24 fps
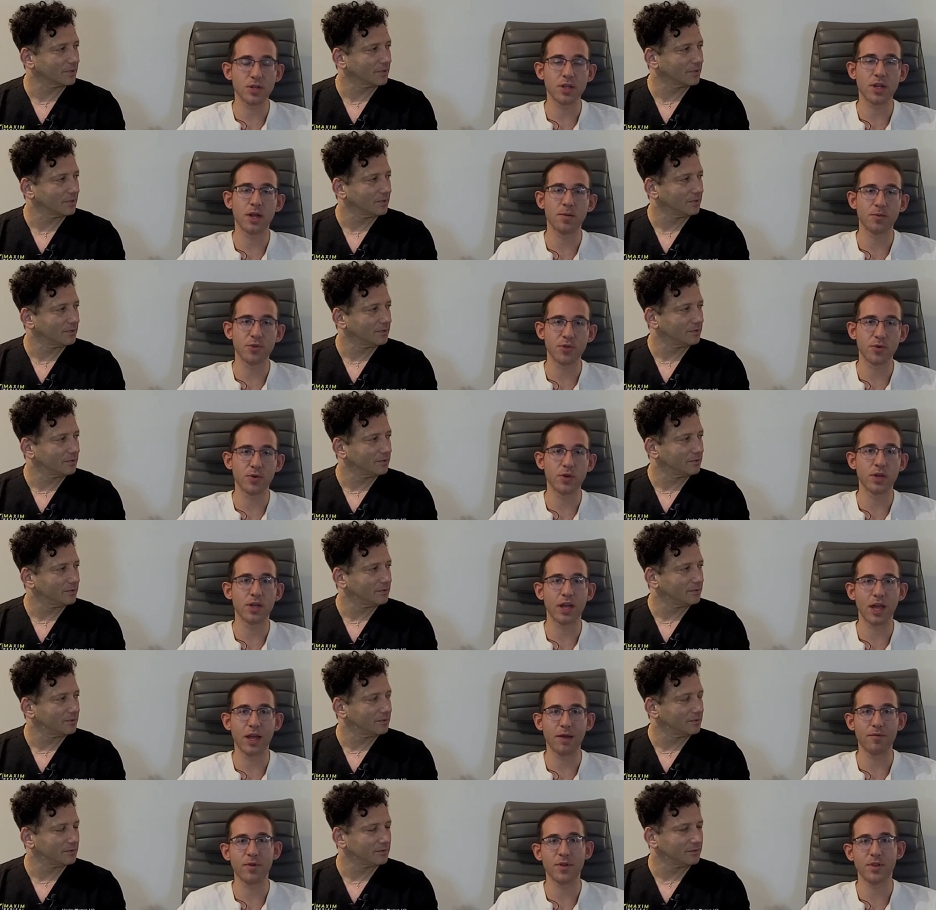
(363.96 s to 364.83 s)
Speaker 1: that I'm doing
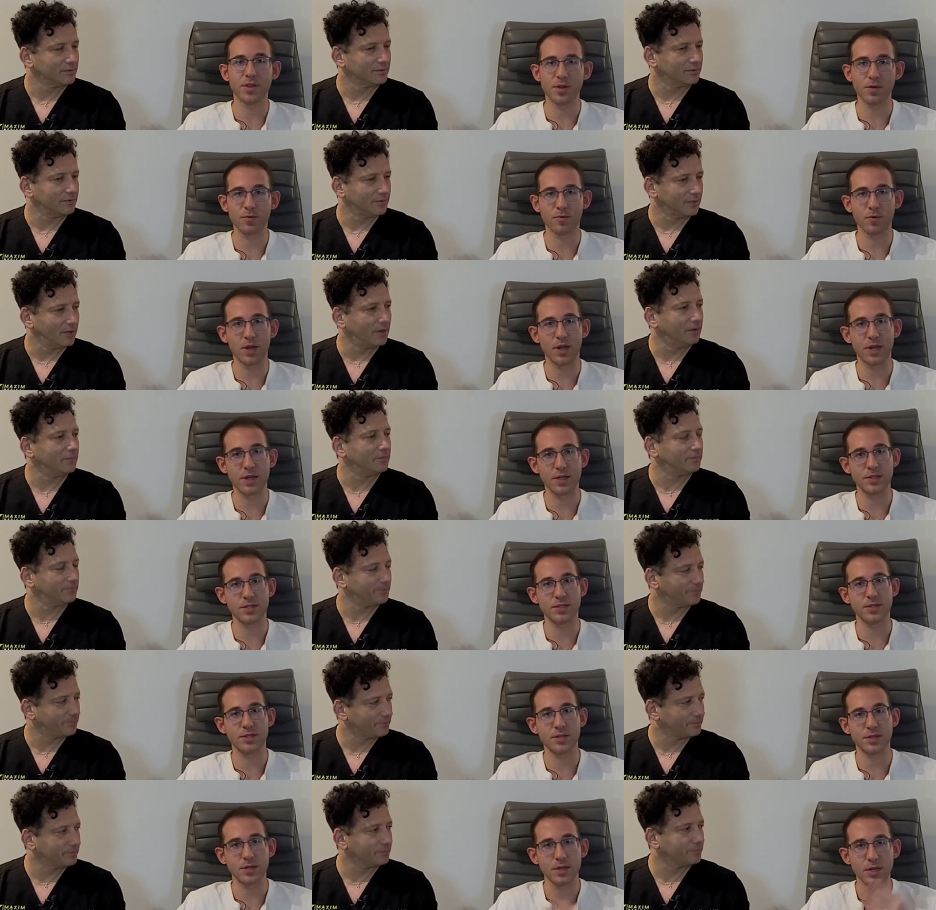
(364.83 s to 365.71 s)
everything right
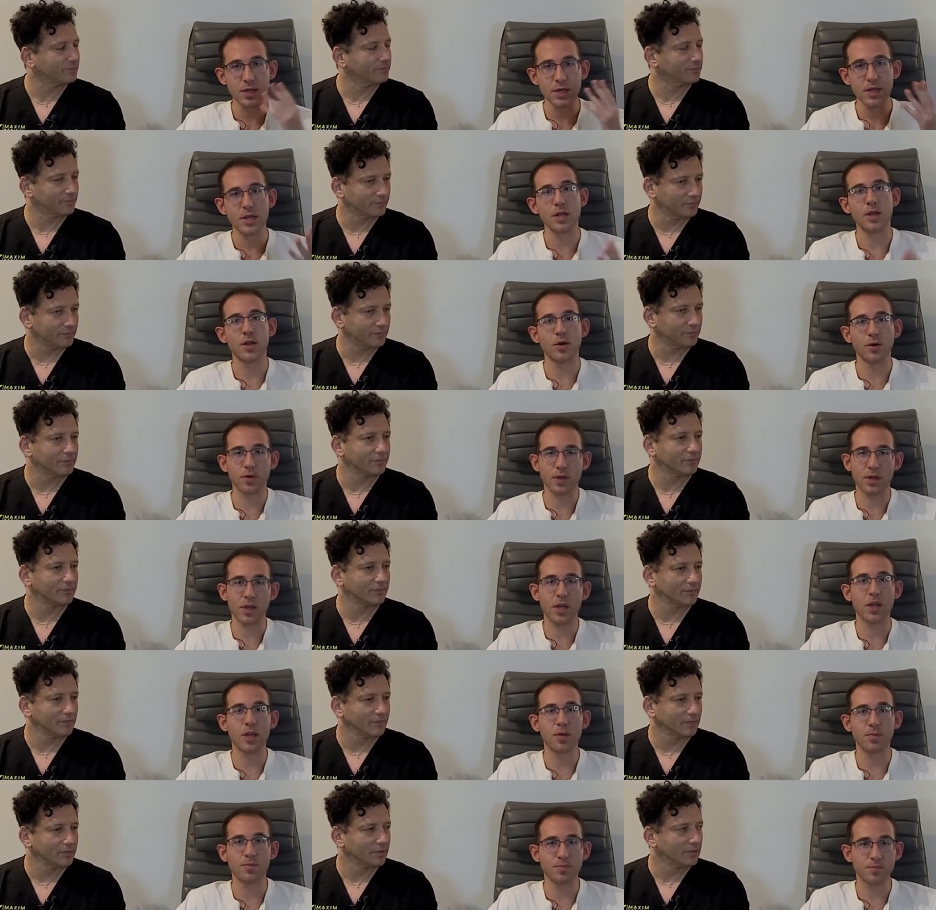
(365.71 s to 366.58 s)
to, you know,
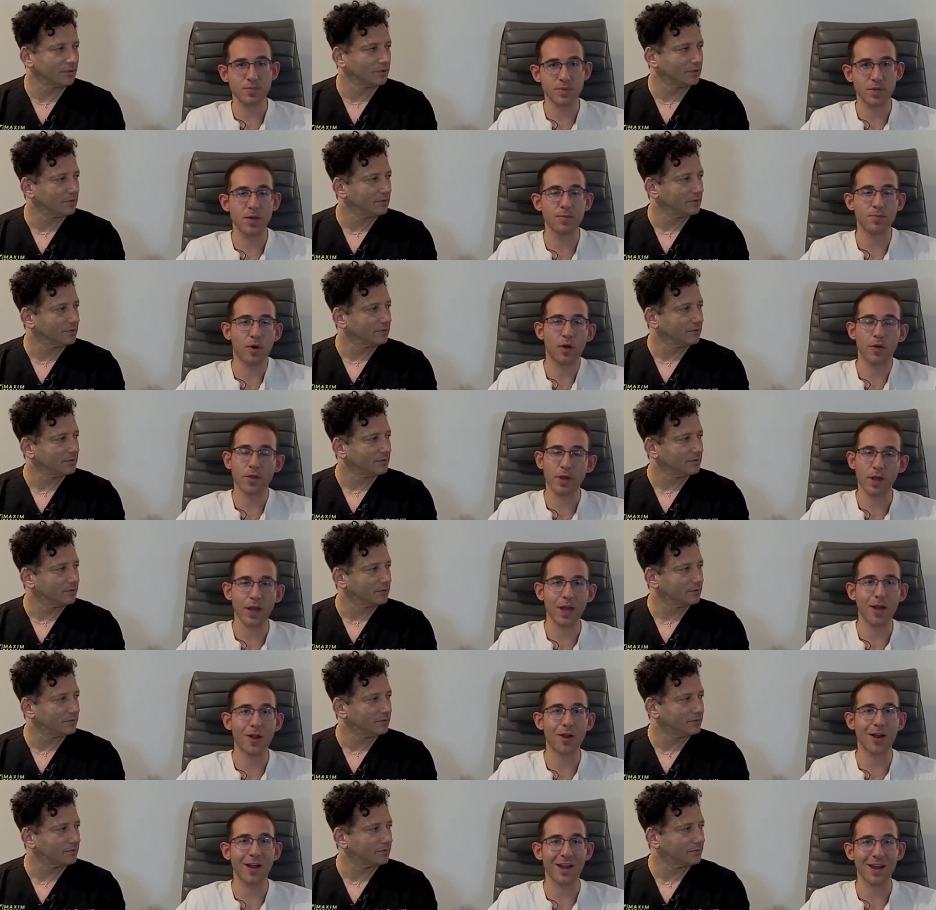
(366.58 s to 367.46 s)
keep keep all the
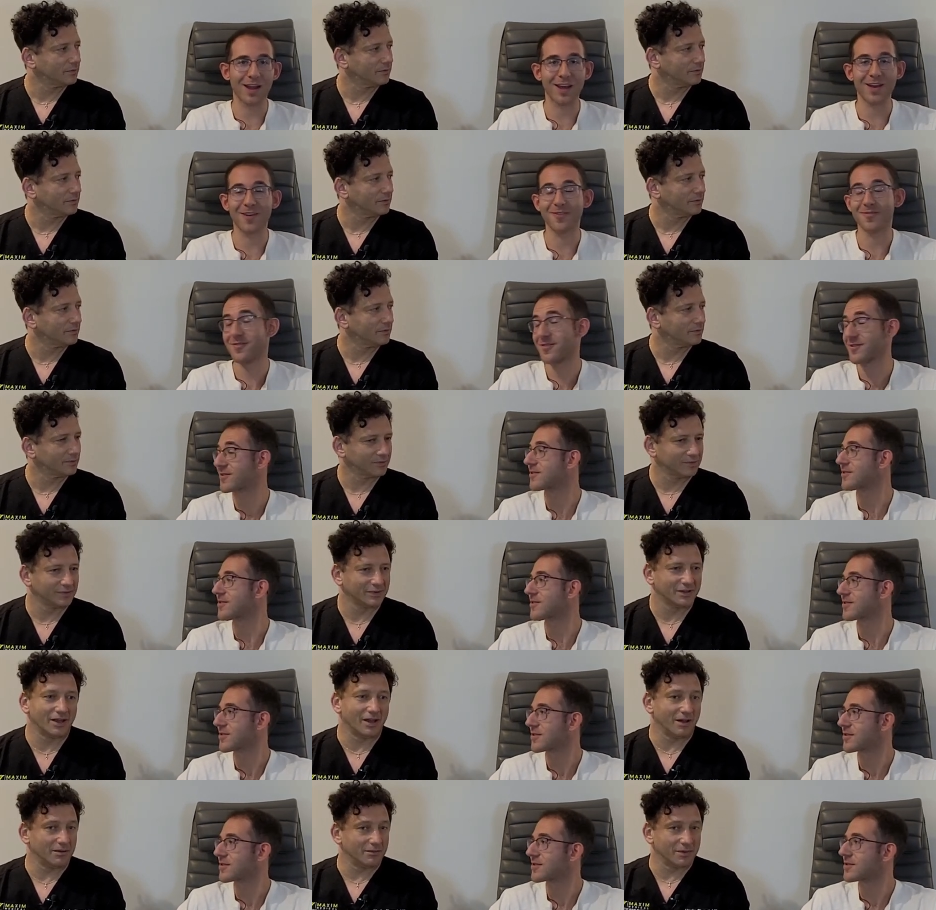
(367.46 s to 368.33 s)
hair I have.
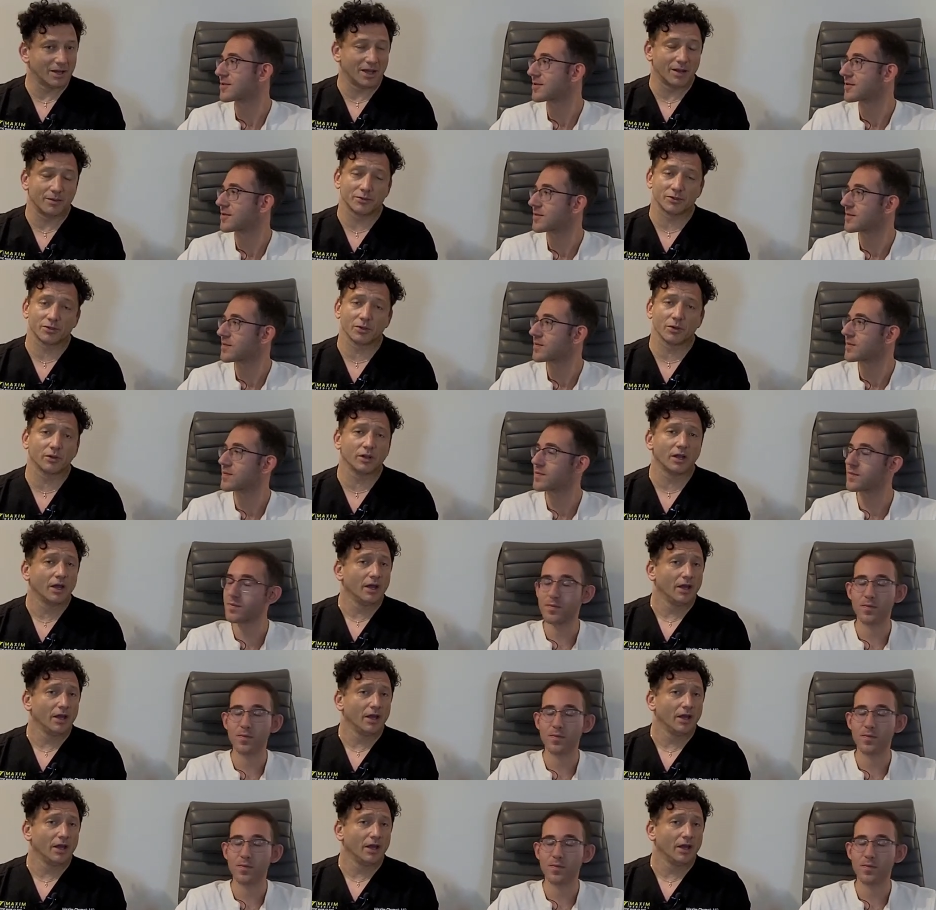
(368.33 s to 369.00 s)
Speaker 2: Yeah, absolutely.